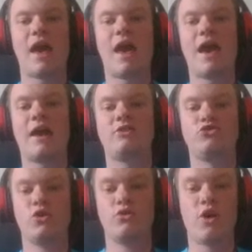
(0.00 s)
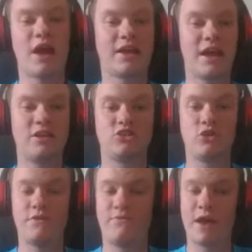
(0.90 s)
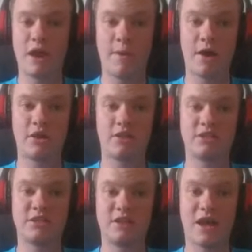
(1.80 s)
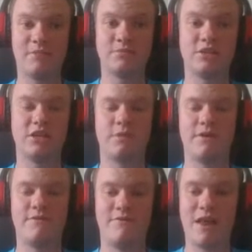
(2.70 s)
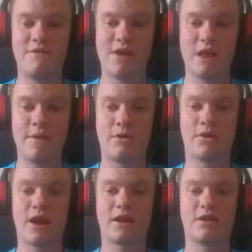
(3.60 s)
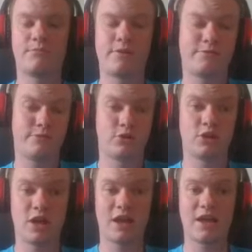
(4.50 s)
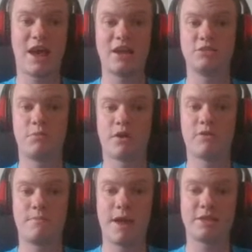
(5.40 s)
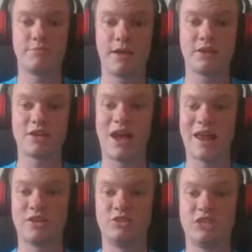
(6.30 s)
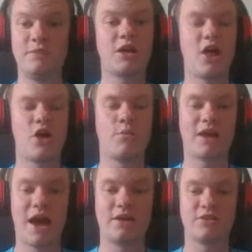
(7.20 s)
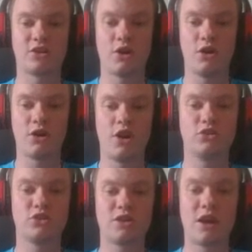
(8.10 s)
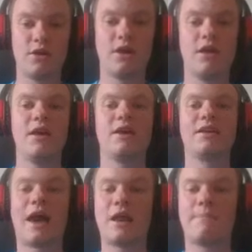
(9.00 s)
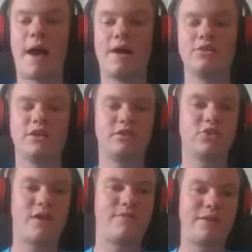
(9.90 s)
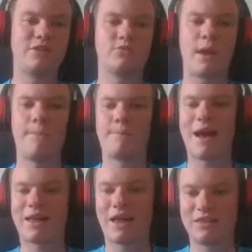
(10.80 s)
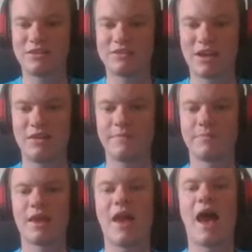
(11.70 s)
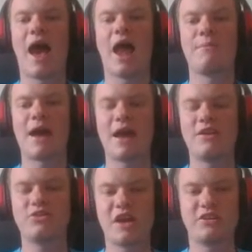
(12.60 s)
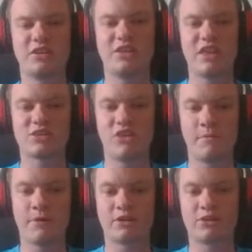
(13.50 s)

Joe Root again's doing very well at the recent times. He's playing very well good cricket, and he's one of the best players in England's teams along with Alistair Cook just now. Gary Ballance is trying to find his way back into the side, and I'd be interested to see this number